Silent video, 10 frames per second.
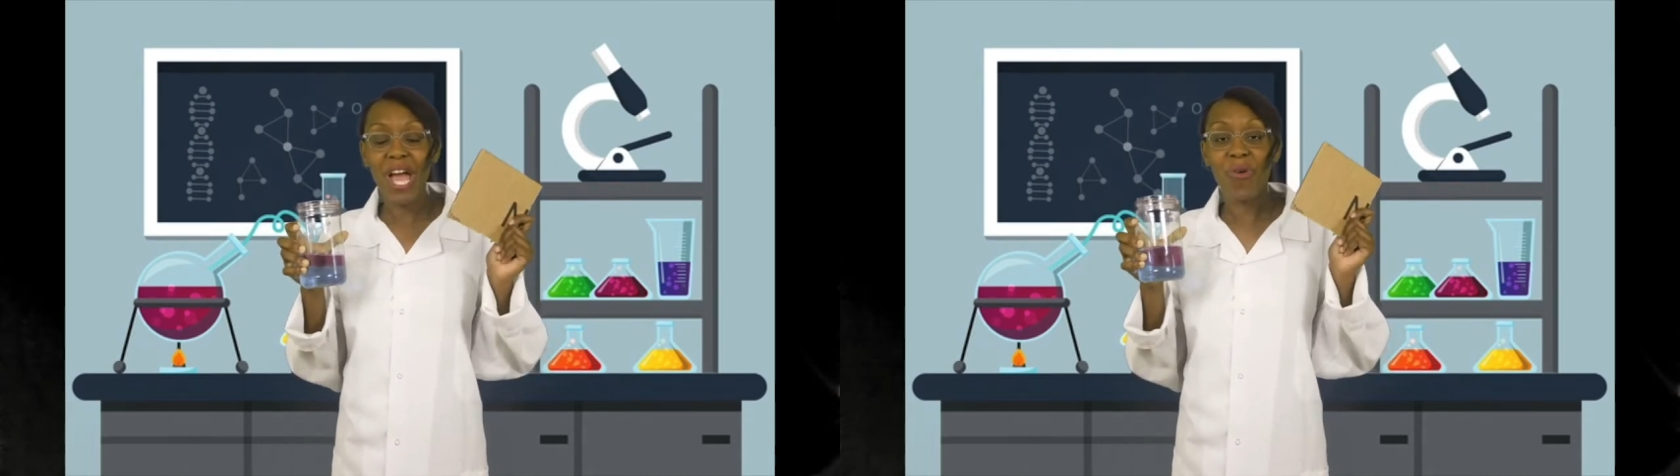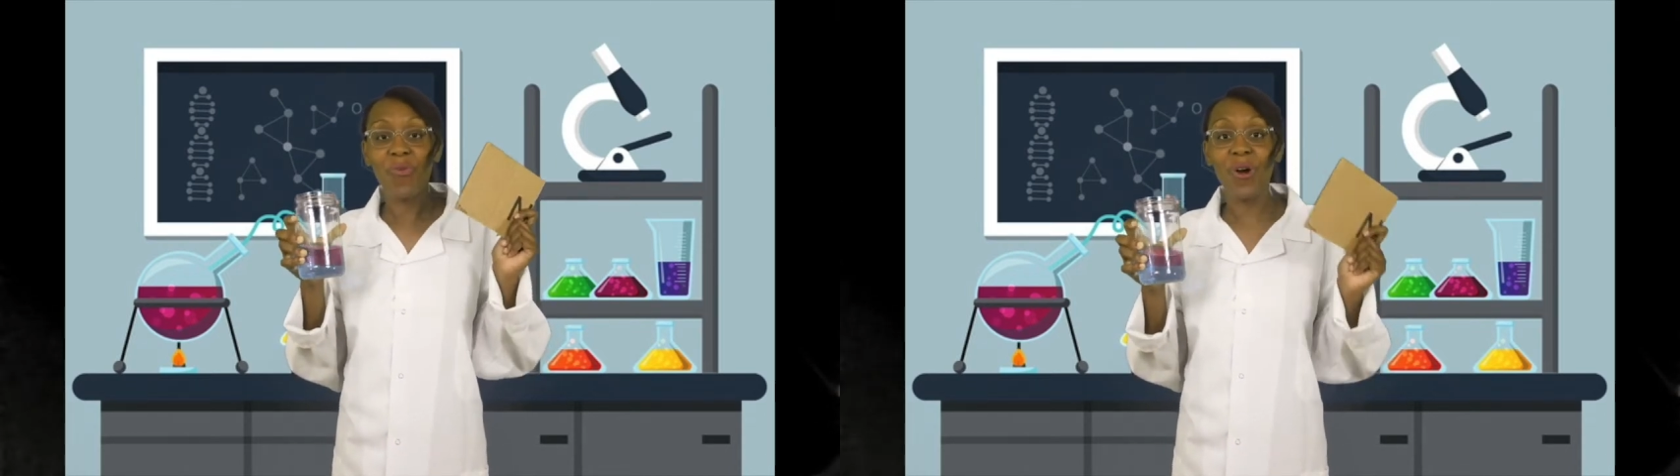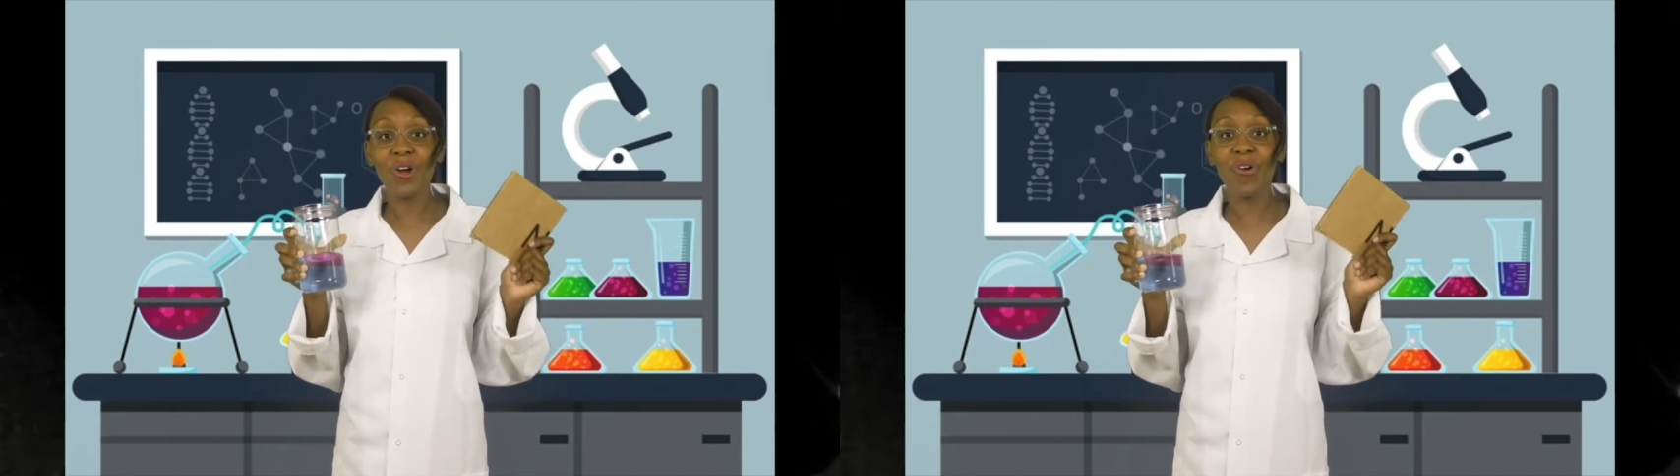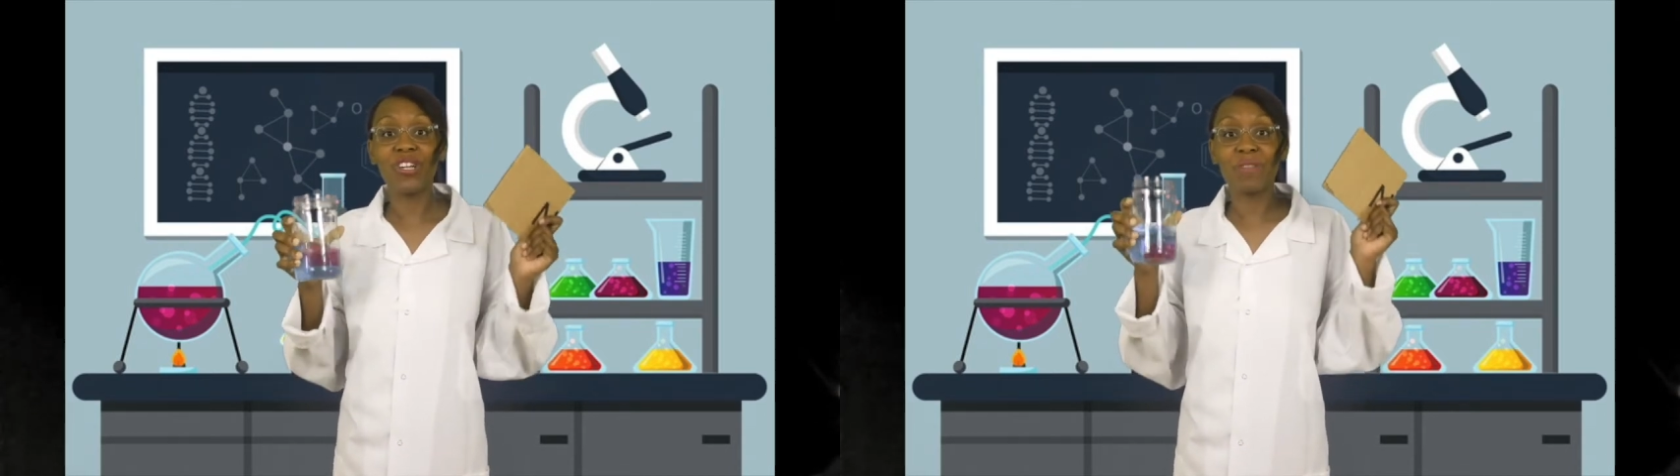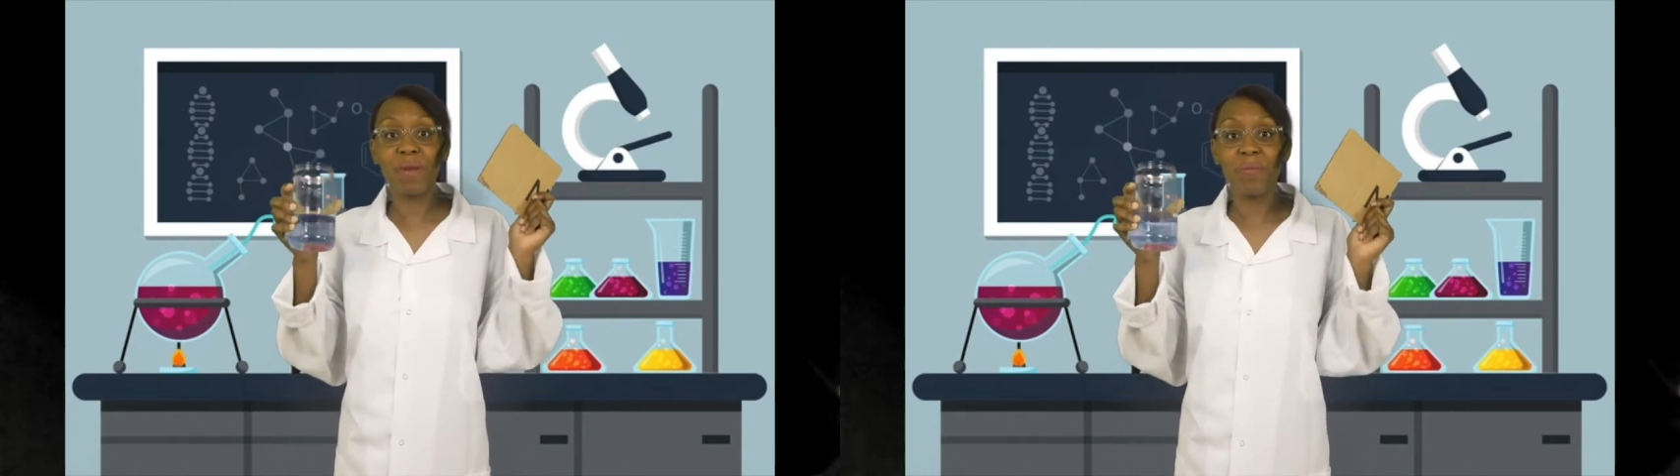and we're going
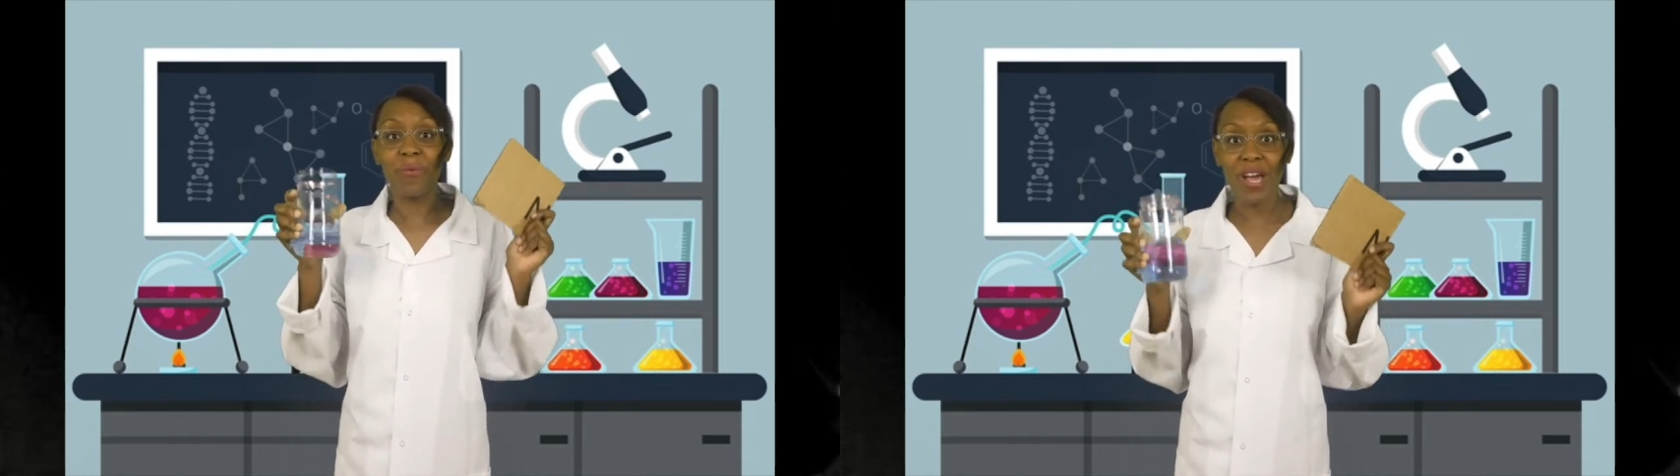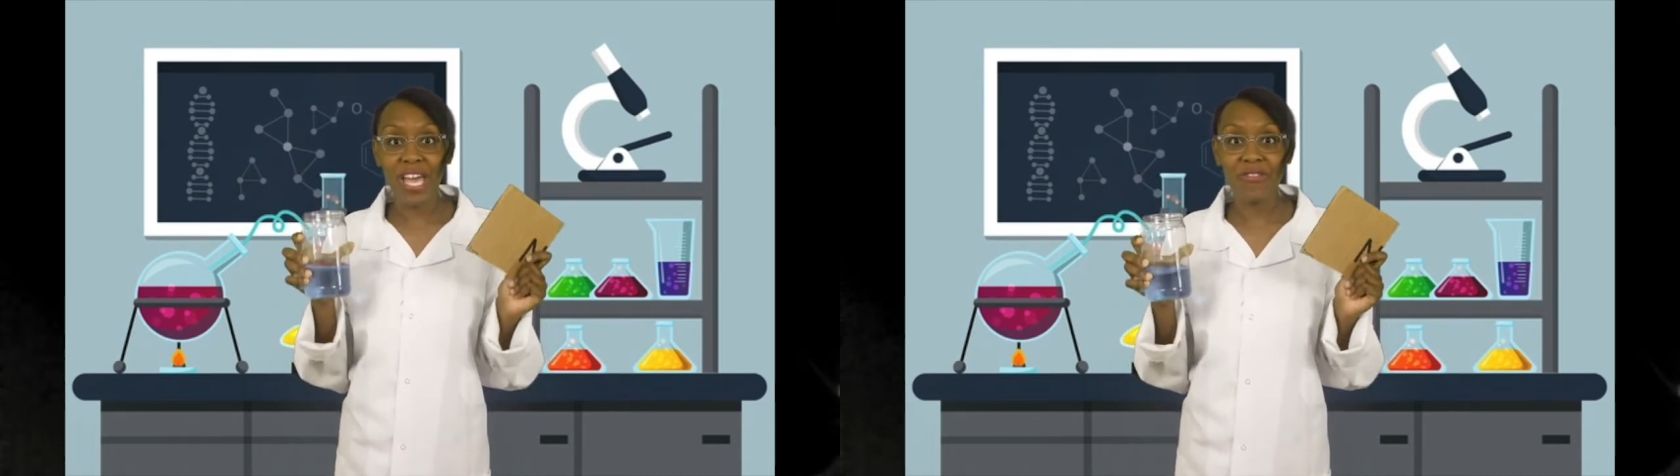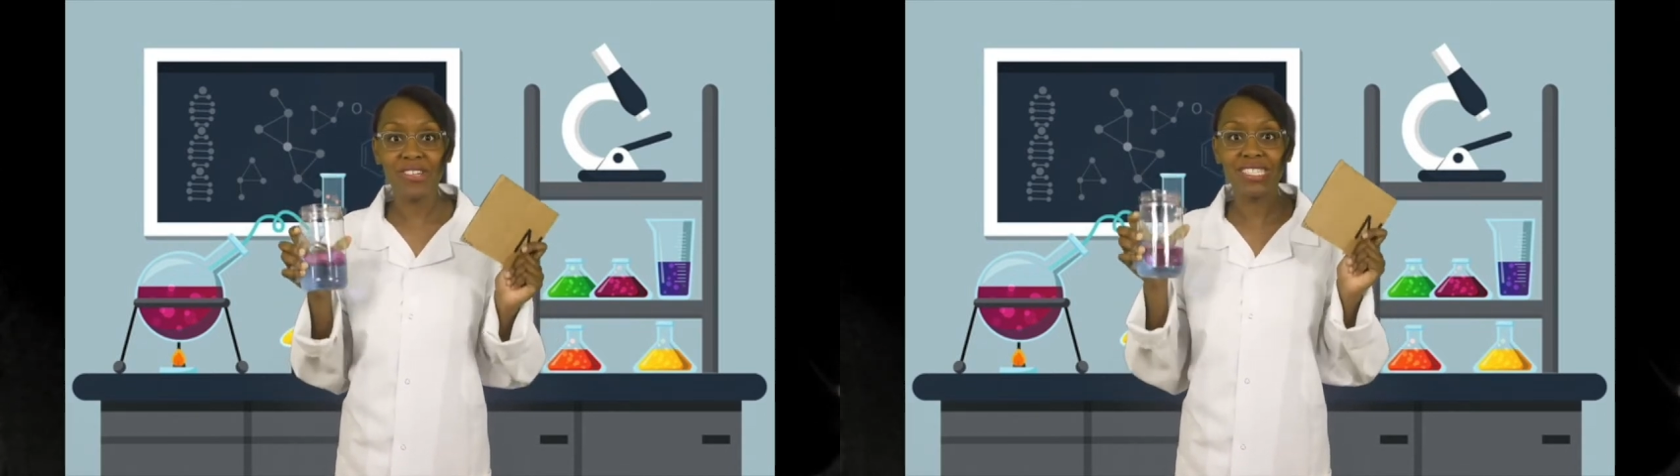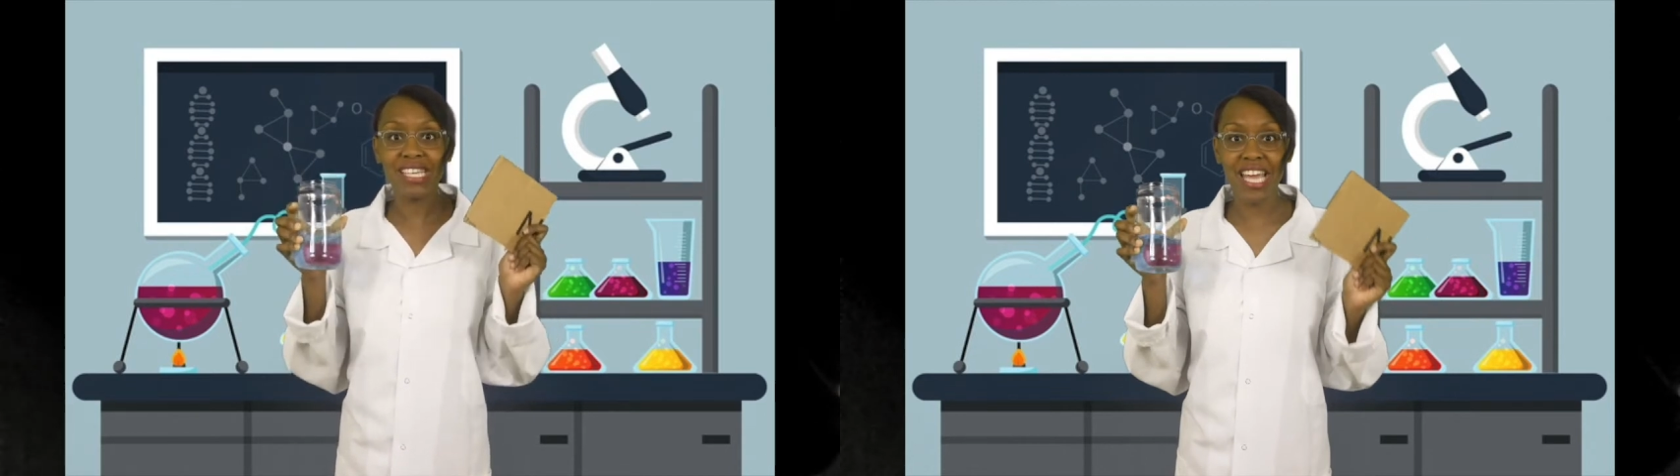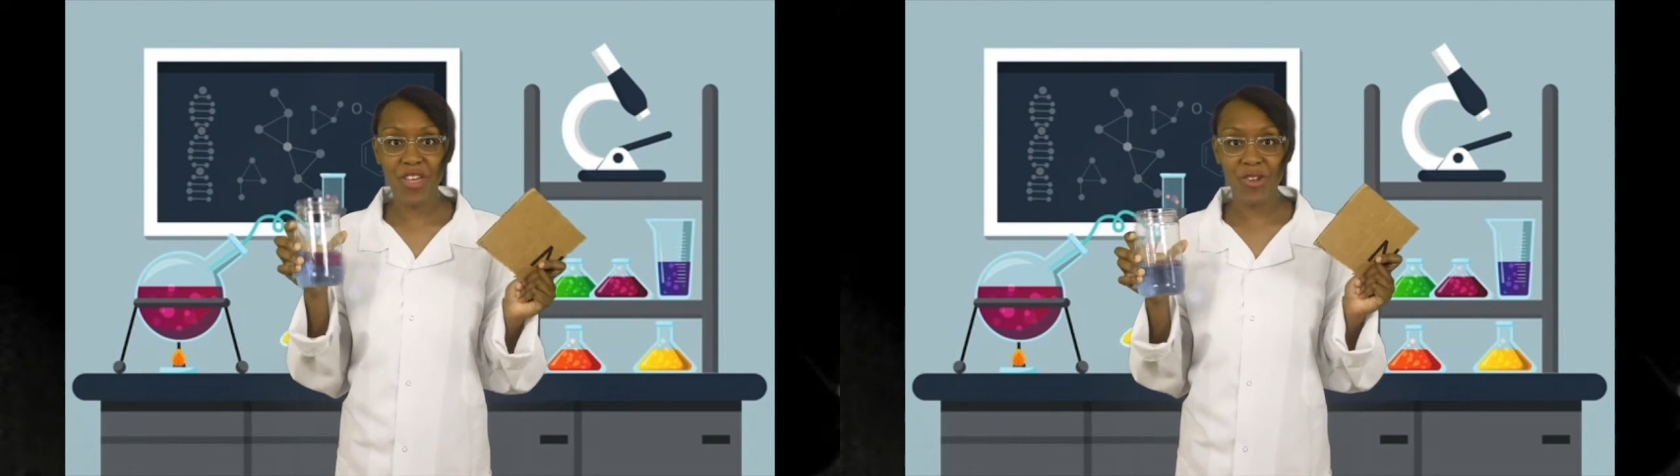to be brave
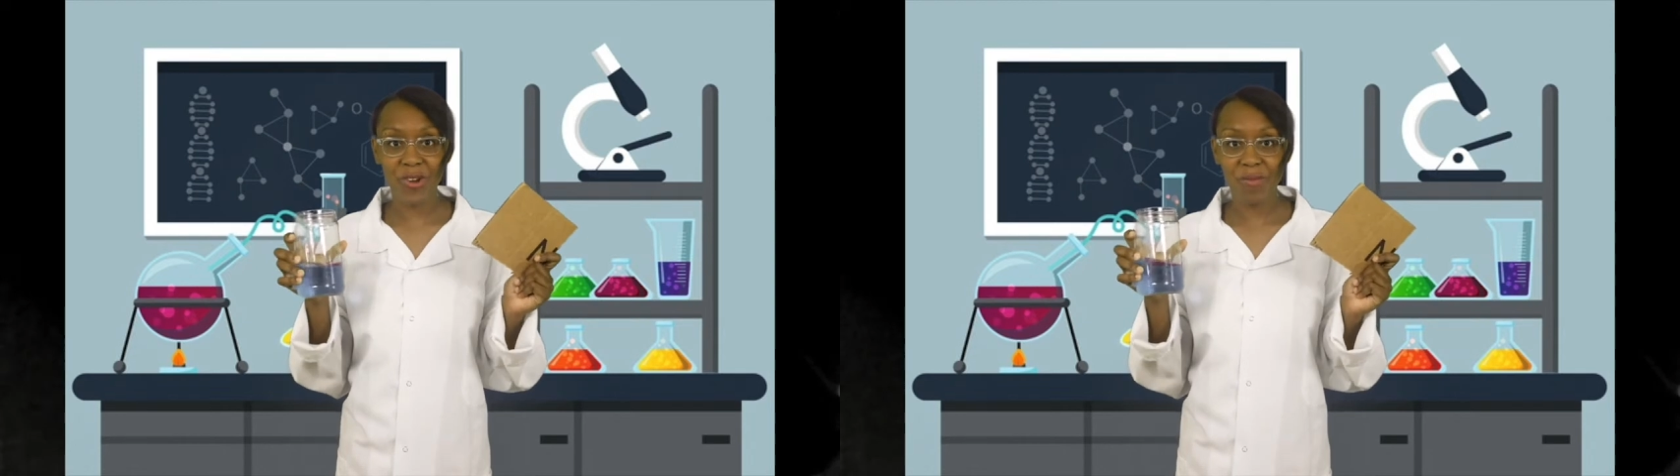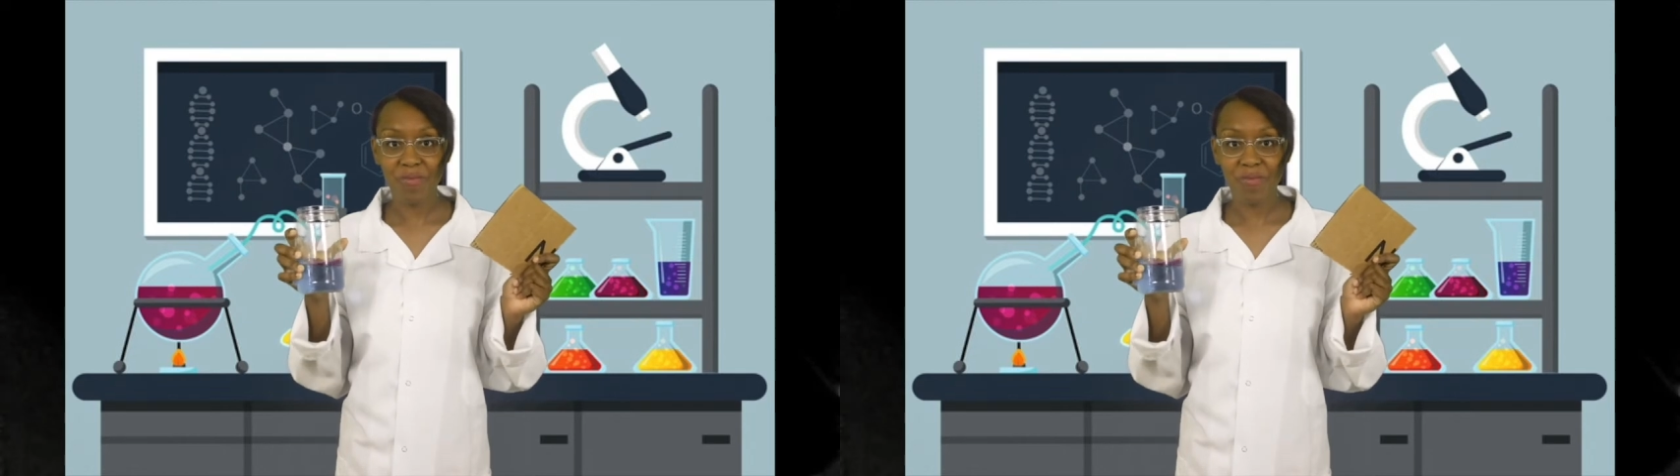together.